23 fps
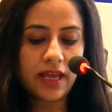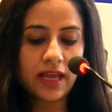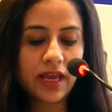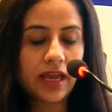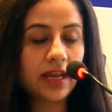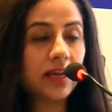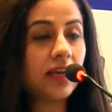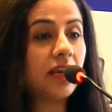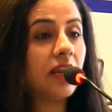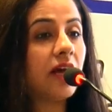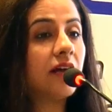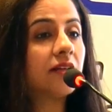
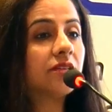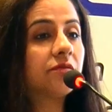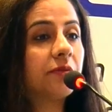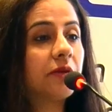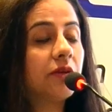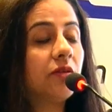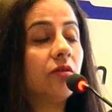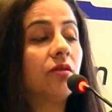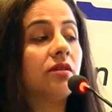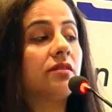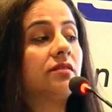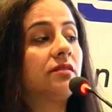And last
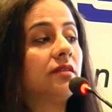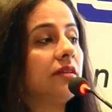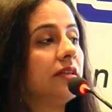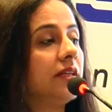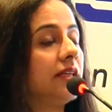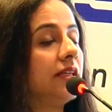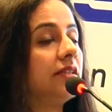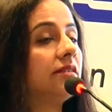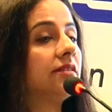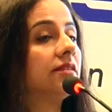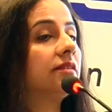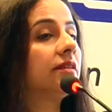but not the
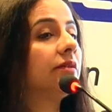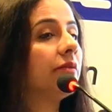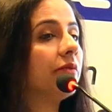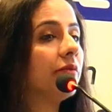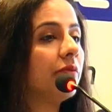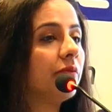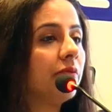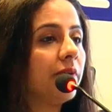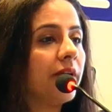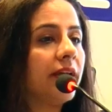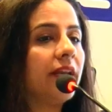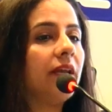least,
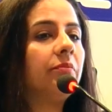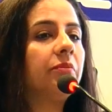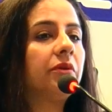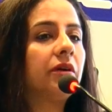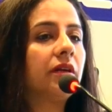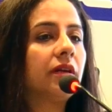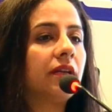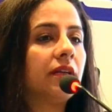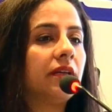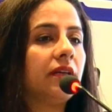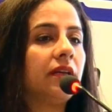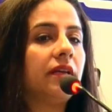very
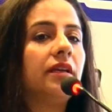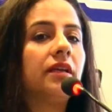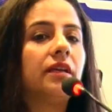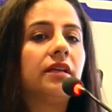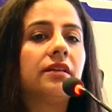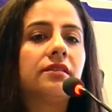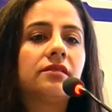pertinent,